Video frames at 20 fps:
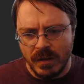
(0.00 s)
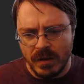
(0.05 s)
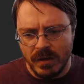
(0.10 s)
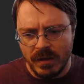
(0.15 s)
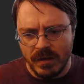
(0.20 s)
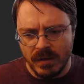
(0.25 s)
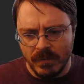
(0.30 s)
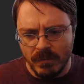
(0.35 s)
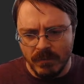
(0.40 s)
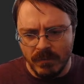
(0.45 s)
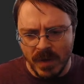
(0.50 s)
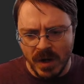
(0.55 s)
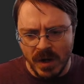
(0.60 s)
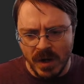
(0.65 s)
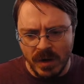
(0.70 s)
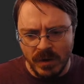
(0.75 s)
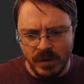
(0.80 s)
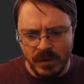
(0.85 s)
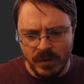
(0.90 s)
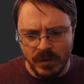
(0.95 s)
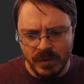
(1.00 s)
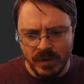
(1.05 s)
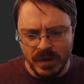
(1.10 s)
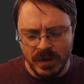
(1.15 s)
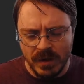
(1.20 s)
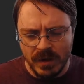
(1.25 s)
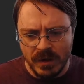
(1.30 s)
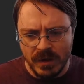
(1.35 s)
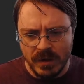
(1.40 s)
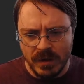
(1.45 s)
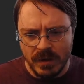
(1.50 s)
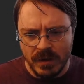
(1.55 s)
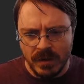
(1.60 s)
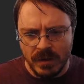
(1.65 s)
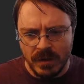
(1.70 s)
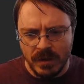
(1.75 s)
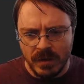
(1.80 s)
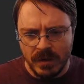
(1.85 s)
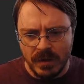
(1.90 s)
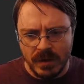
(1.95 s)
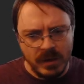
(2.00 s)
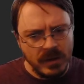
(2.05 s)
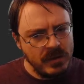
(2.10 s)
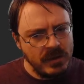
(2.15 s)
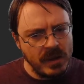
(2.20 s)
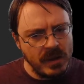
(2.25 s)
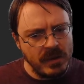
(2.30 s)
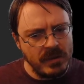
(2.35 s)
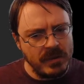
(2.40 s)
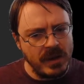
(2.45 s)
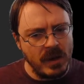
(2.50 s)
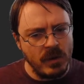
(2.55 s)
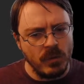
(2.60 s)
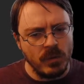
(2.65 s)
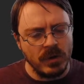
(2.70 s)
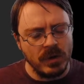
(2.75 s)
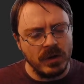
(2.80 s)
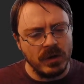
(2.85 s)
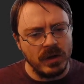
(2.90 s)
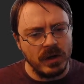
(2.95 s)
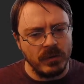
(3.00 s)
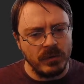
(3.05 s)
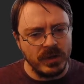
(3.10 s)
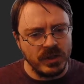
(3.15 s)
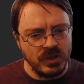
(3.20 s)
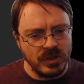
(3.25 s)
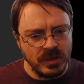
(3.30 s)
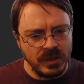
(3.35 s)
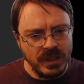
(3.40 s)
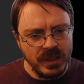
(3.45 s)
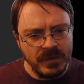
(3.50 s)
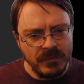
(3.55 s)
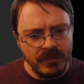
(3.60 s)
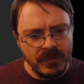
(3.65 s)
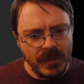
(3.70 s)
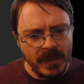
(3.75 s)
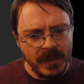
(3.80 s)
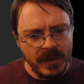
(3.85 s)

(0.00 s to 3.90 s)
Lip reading: the mode that they were originally.